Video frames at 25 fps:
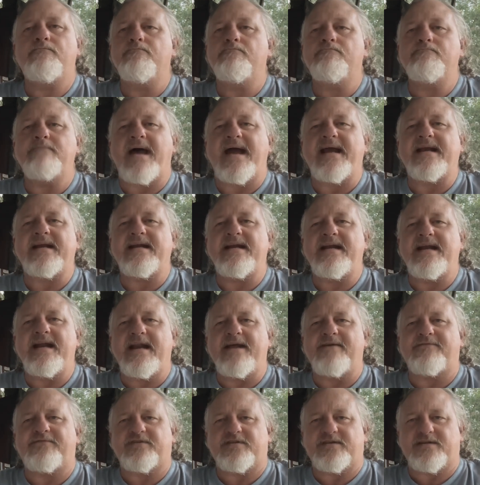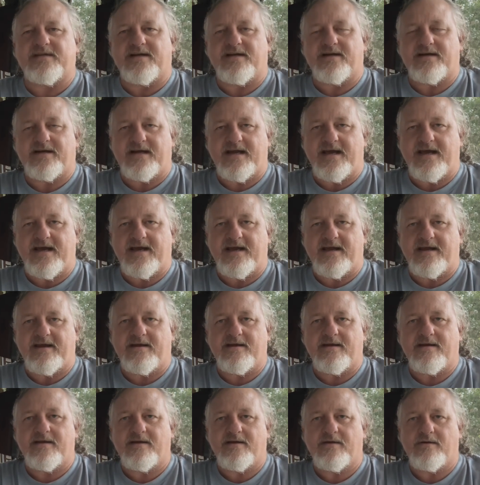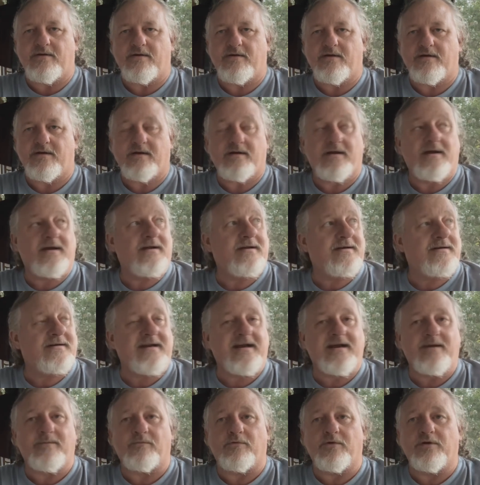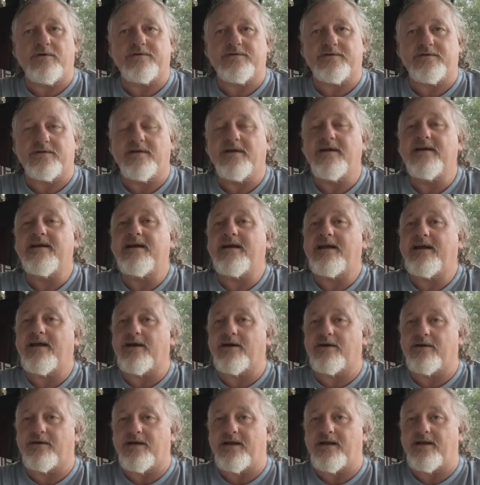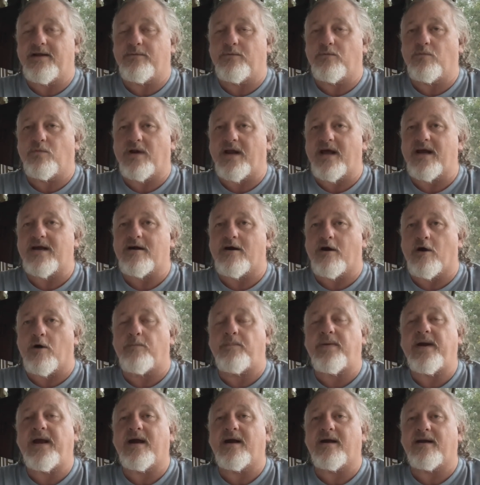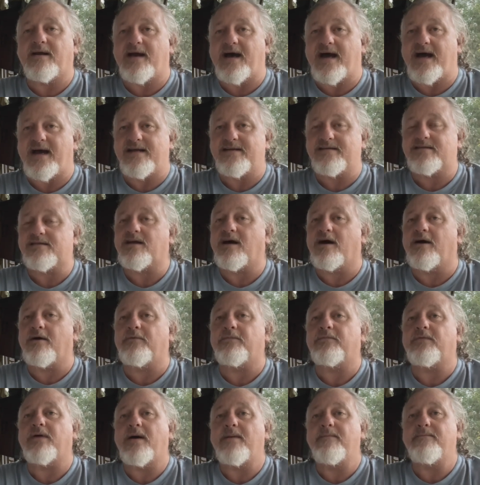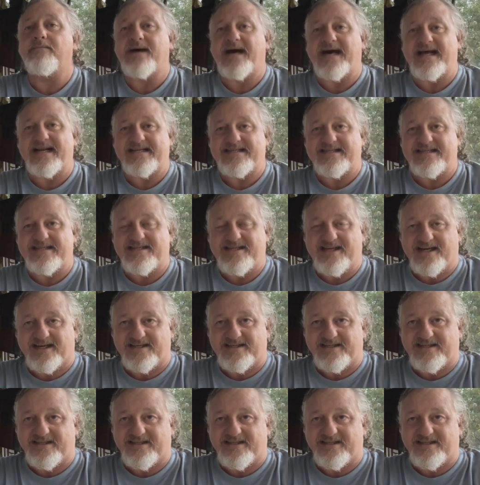magnificent day, you know, damn rooster, here in what I call paradise of Patterson, Texas.